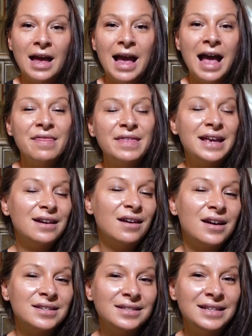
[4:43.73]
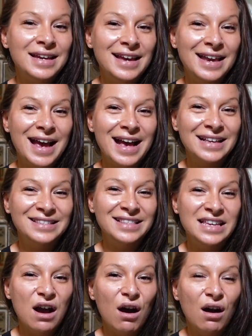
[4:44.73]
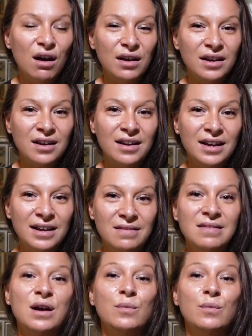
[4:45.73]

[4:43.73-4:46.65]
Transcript: And then lastly, it has the arnica in there,